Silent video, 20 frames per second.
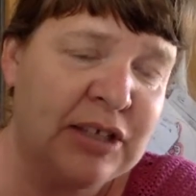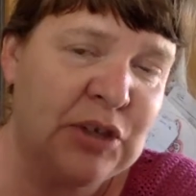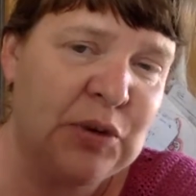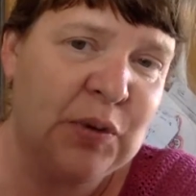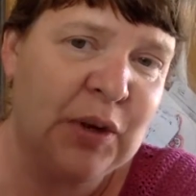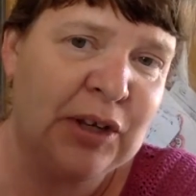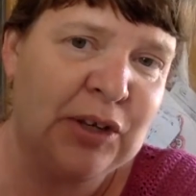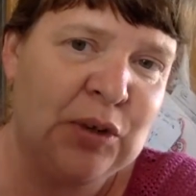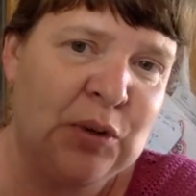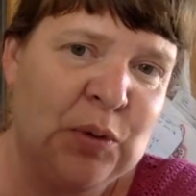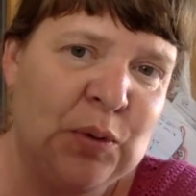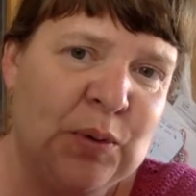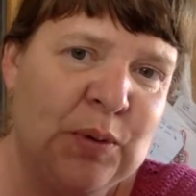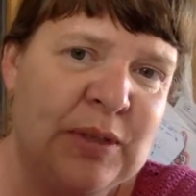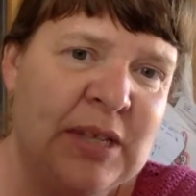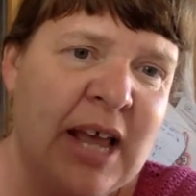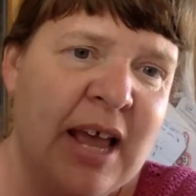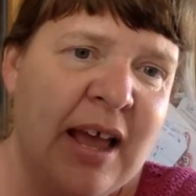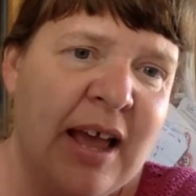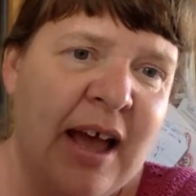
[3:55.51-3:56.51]
You can
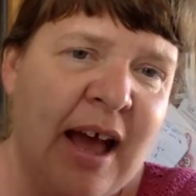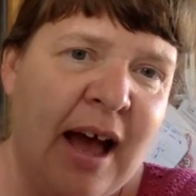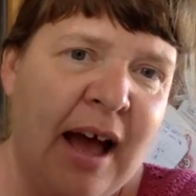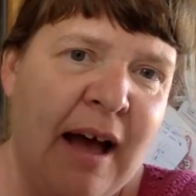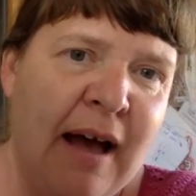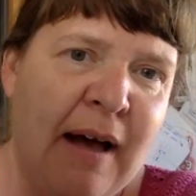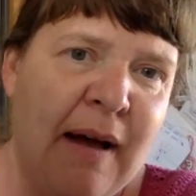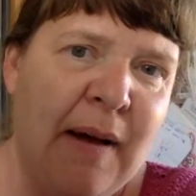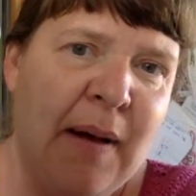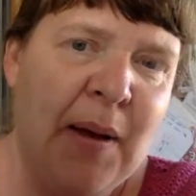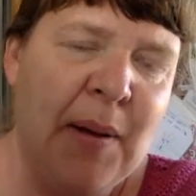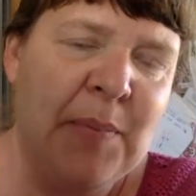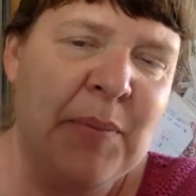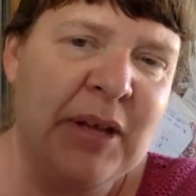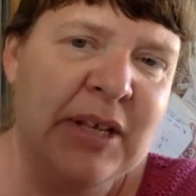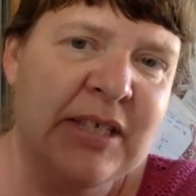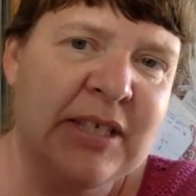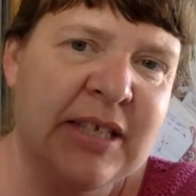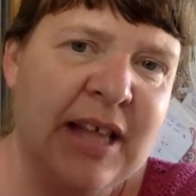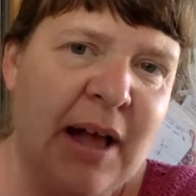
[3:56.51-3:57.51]
use some
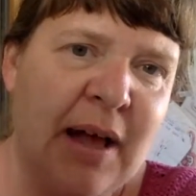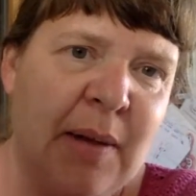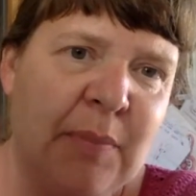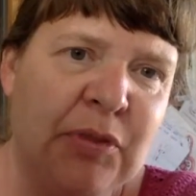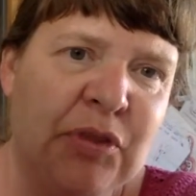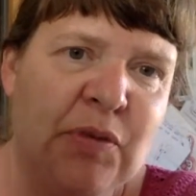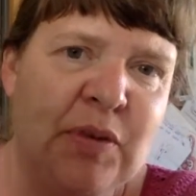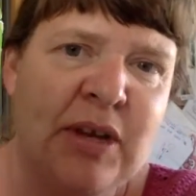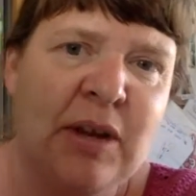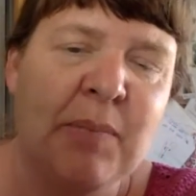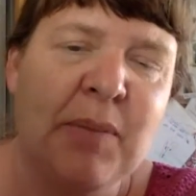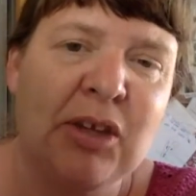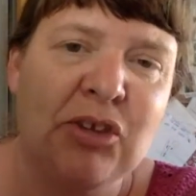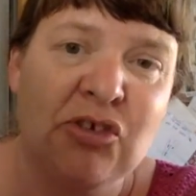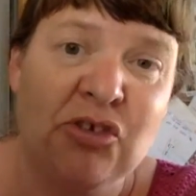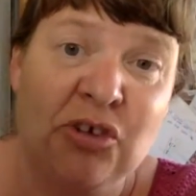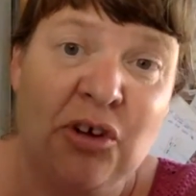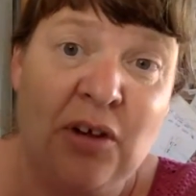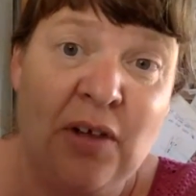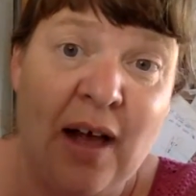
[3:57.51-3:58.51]

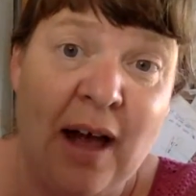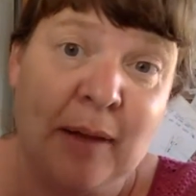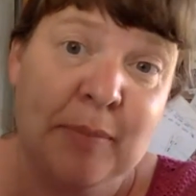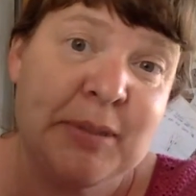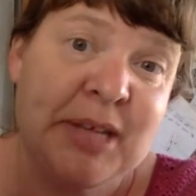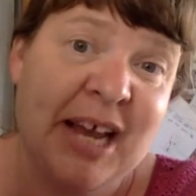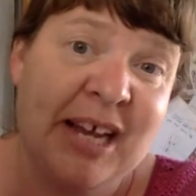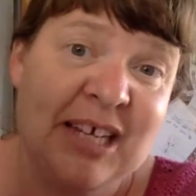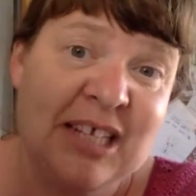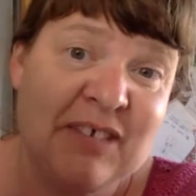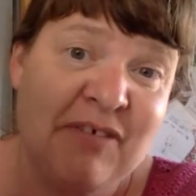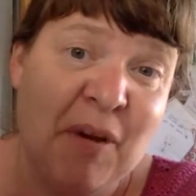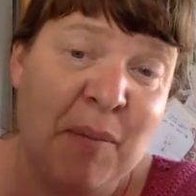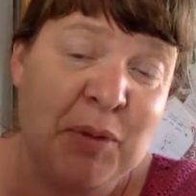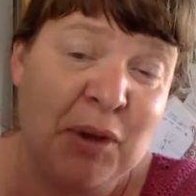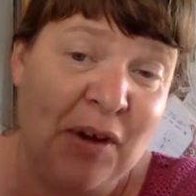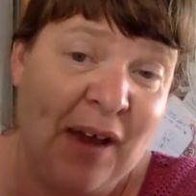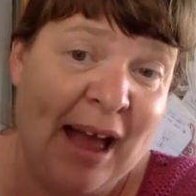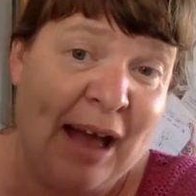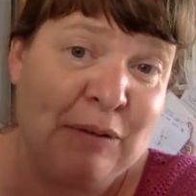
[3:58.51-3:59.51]
3-dimensional objects from
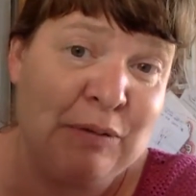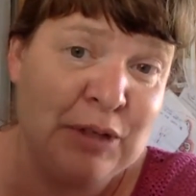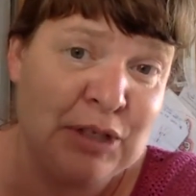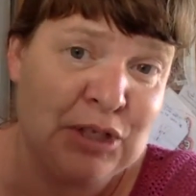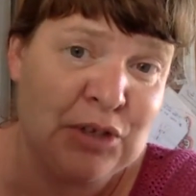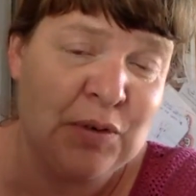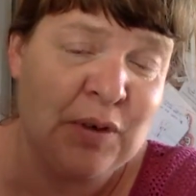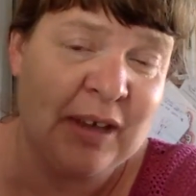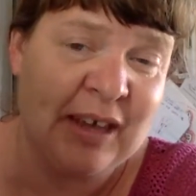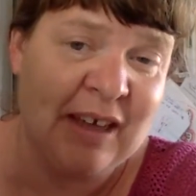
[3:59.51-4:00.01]
your house. You can